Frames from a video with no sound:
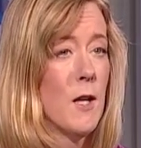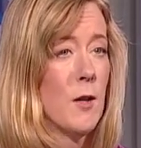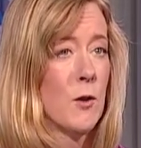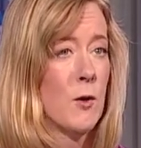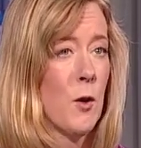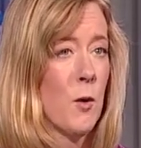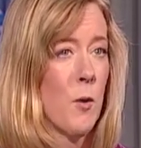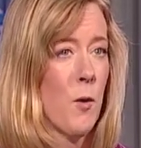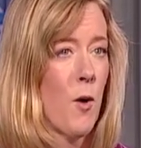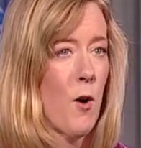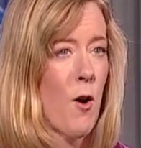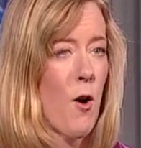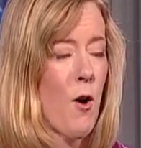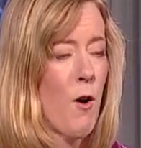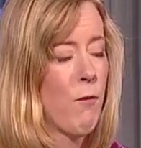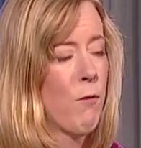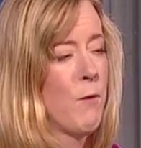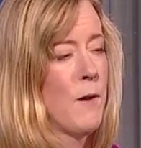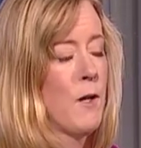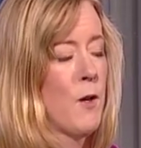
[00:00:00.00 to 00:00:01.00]
So
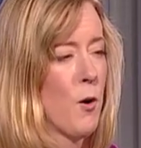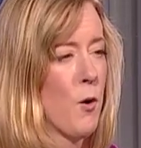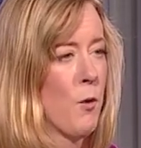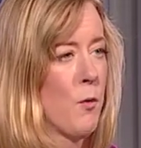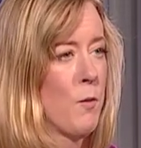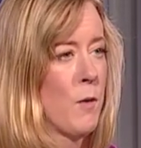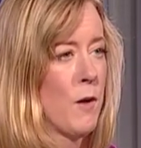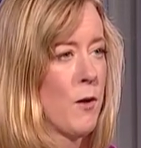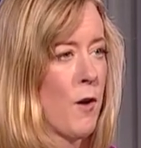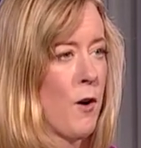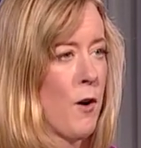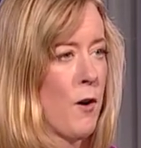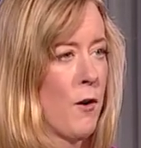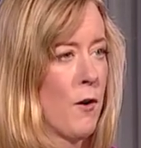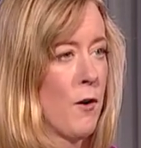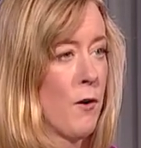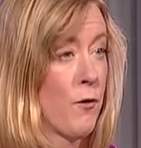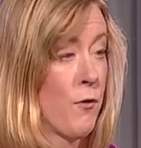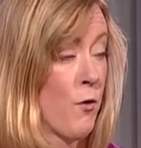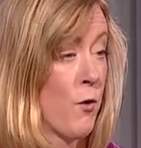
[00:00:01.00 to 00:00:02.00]
off we go with
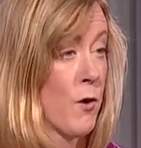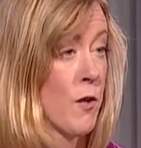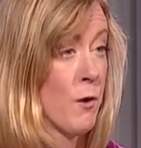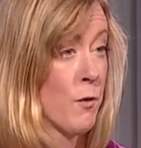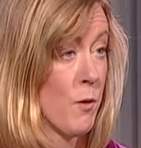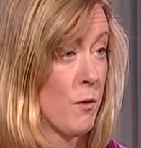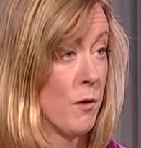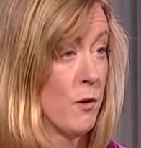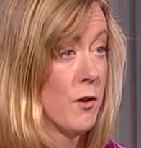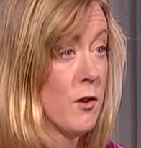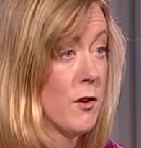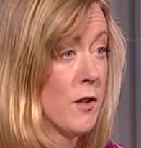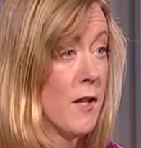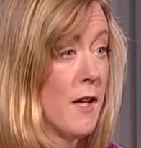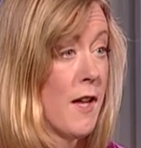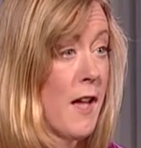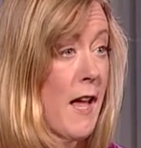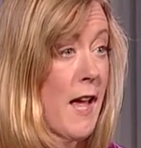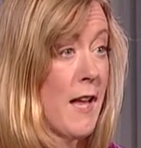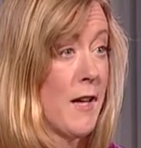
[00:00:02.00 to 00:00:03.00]
our 4-year-old
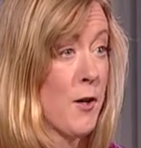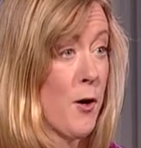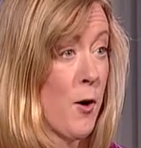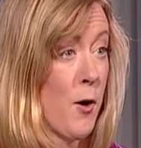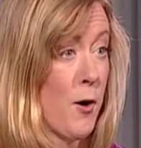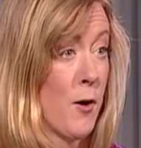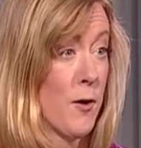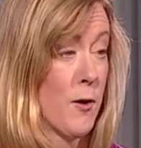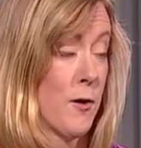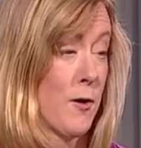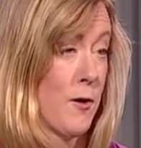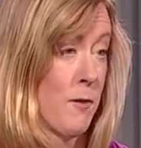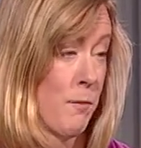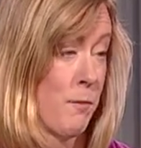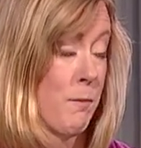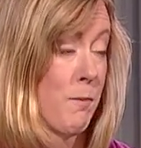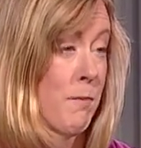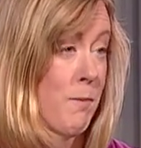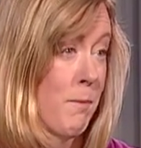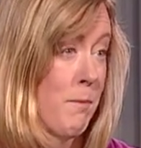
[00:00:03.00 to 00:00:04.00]
and our
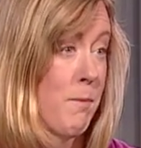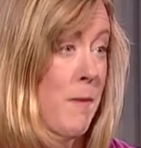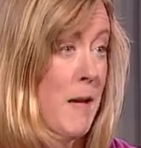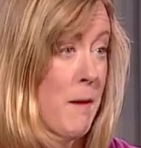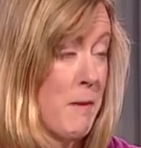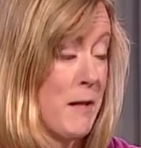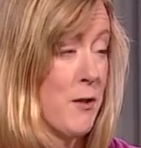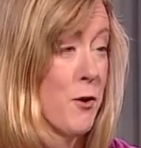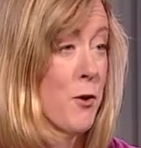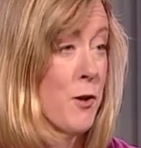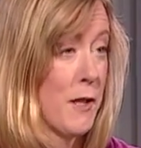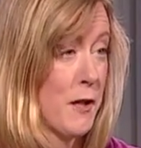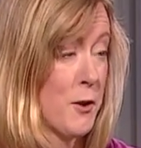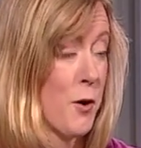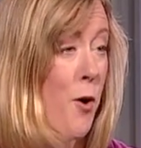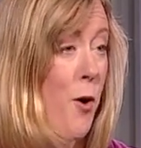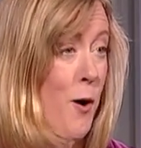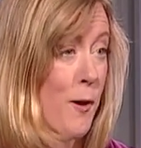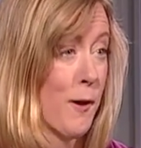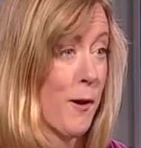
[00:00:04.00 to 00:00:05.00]
baby-turning
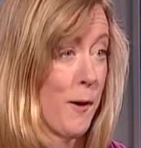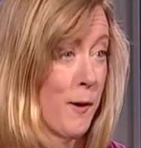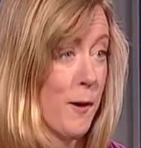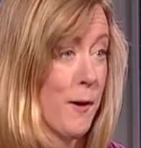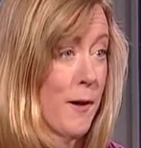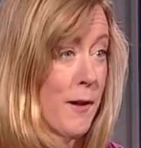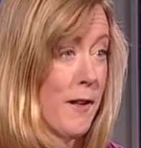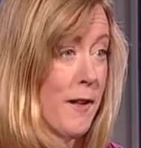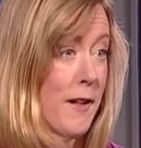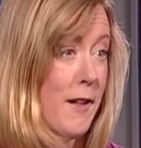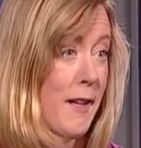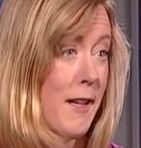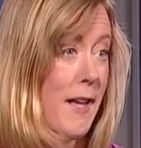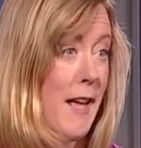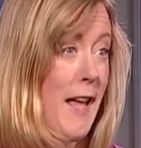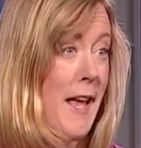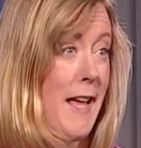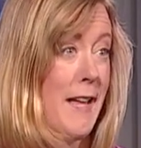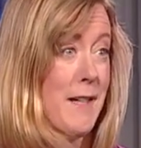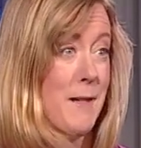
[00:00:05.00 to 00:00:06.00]
toddler,
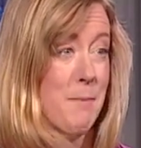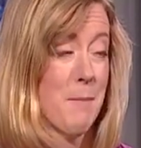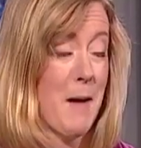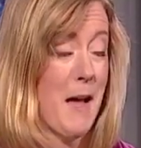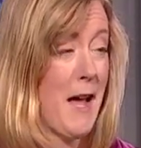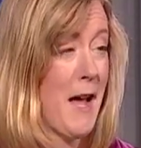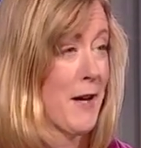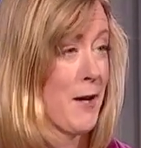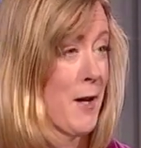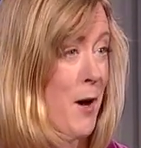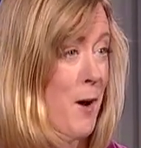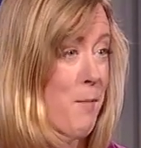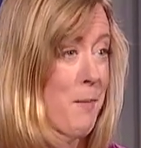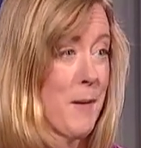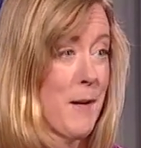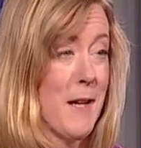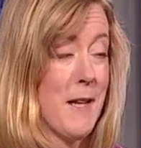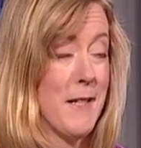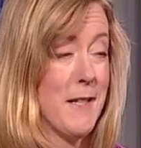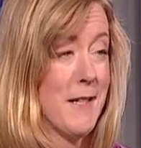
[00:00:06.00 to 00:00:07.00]
and pack up
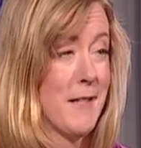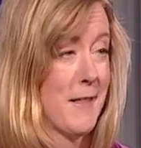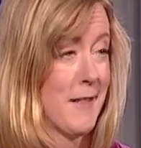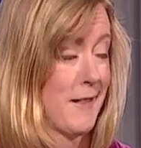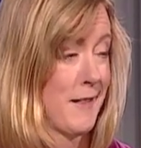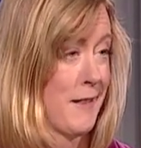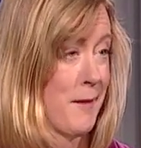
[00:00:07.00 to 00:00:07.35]
and